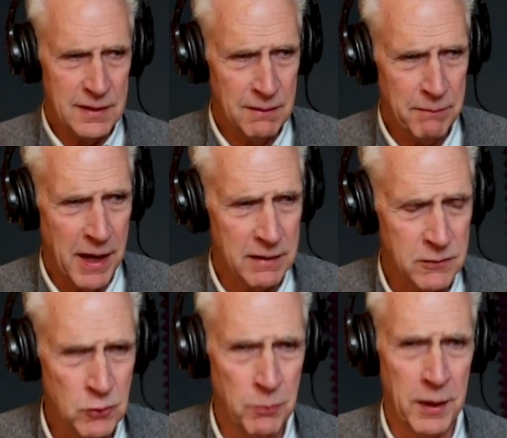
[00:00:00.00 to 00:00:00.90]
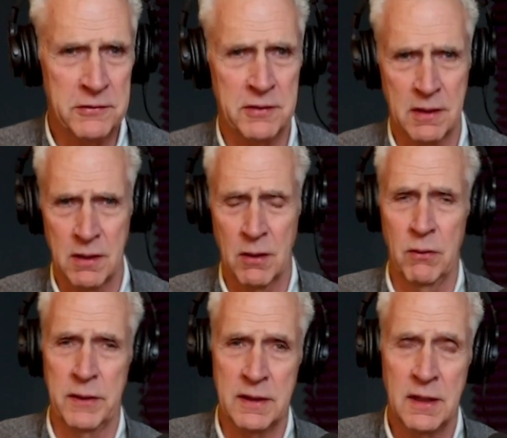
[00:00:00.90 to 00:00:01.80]
about 2 months
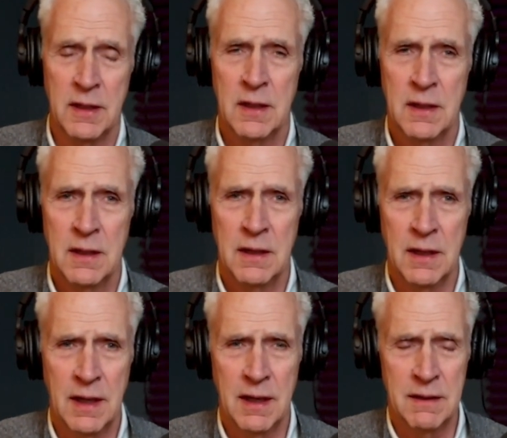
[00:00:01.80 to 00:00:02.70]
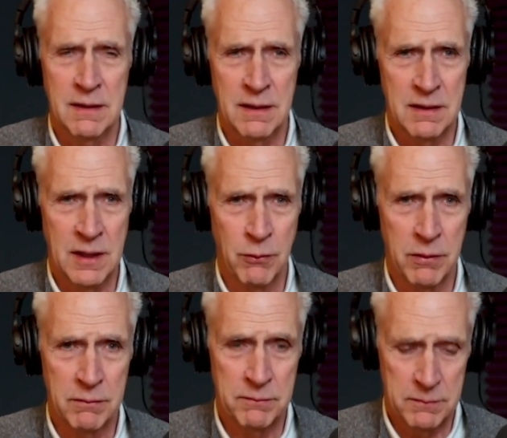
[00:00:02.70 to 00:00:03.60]
ago, and they
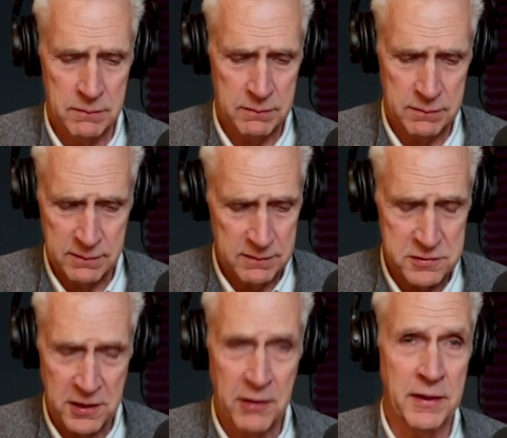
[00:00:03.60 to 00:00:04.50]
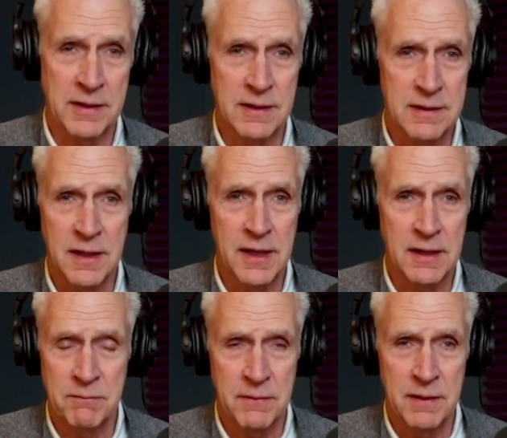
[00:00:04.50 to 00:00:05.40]
were sharing that
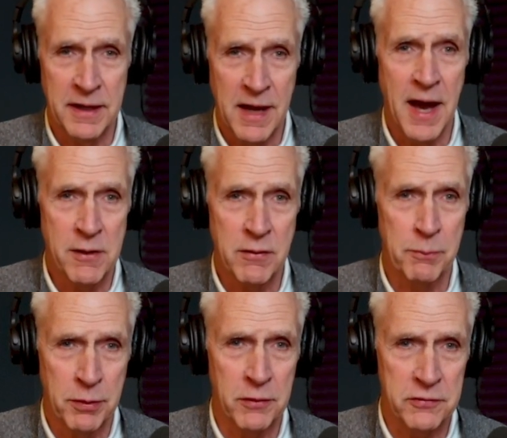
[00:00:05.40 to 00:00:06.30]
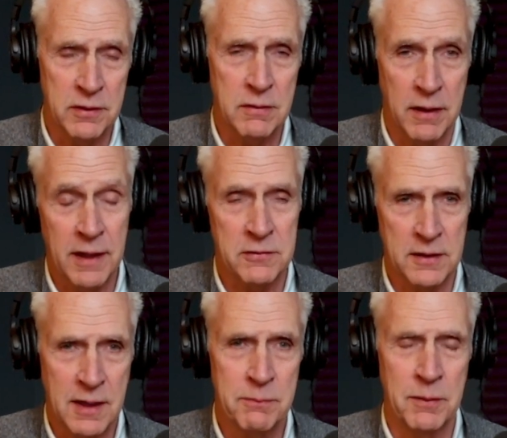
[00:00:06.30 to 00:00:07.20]
they had hired a person, or actually
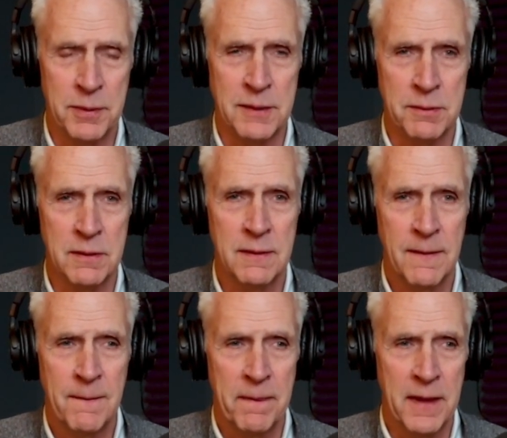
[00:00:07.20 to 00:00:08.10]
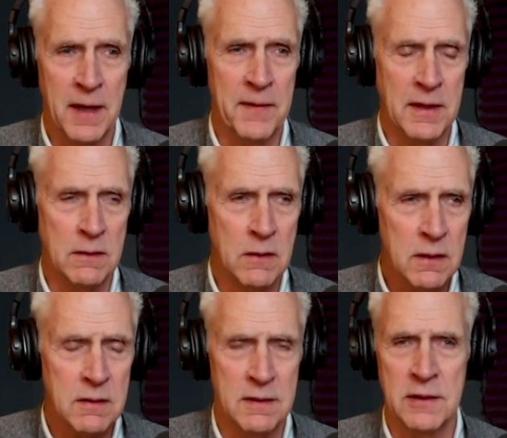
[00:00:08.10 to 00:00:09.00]
a couple of people, and they
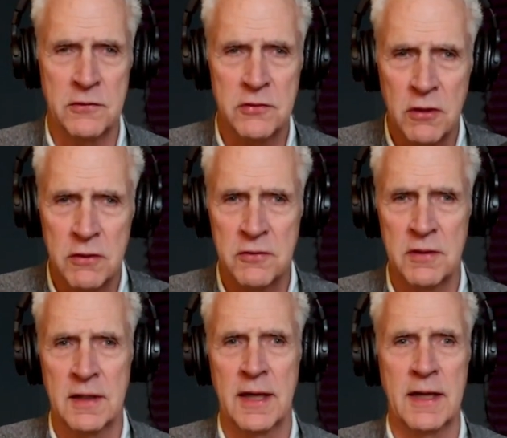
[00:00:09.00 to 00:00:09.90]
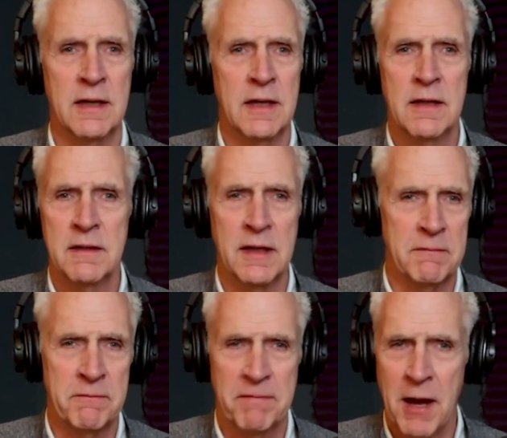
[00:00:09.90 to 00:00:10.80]
looked and they searched and they
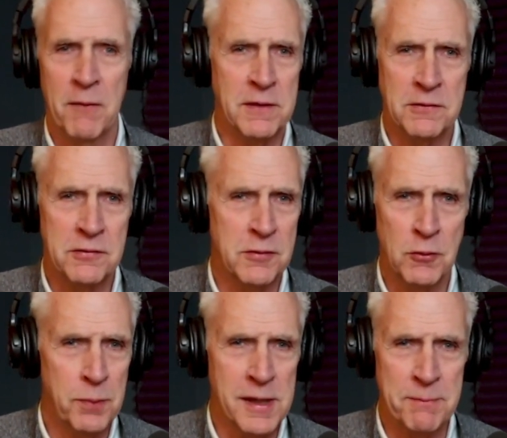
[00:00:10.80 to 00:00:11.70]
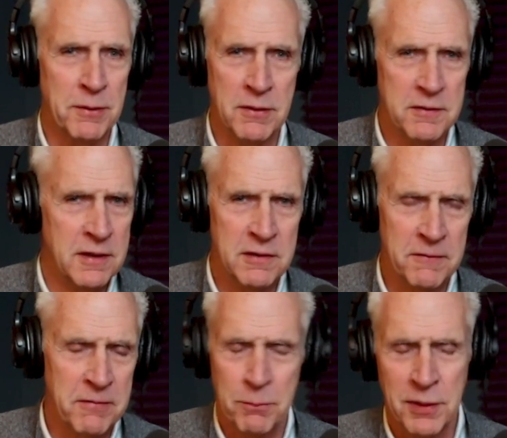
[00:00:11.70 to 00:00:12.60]
found these 2 people in
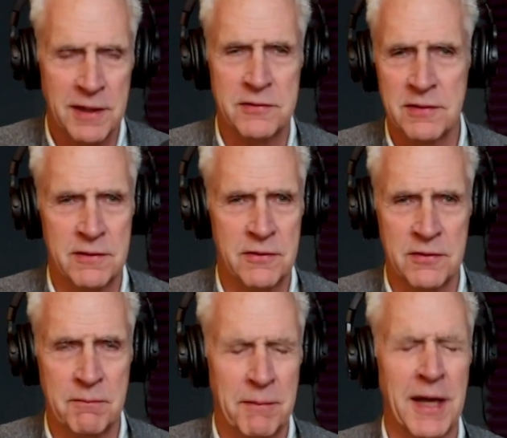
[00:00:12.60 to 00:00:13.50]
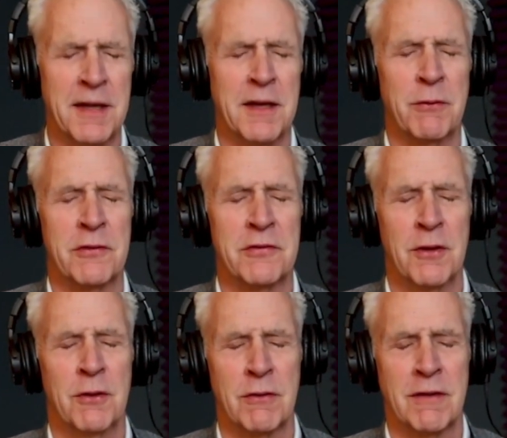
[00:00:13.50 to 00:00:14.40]
different places, and man, they were
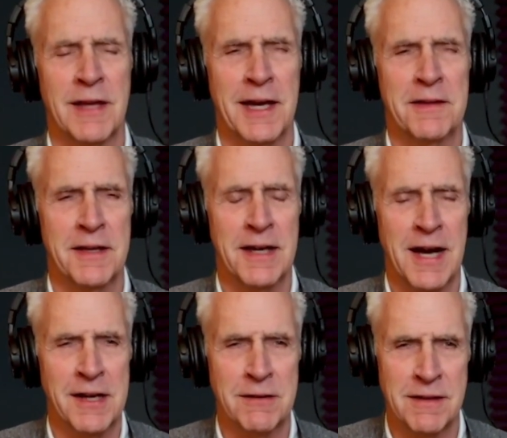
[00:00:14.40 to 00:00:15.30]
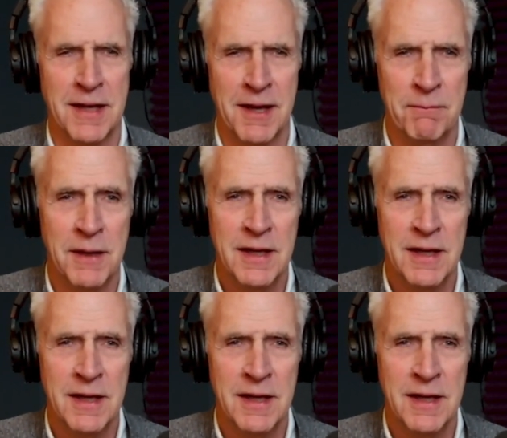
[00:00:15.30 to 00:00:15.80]
so glad they hired them.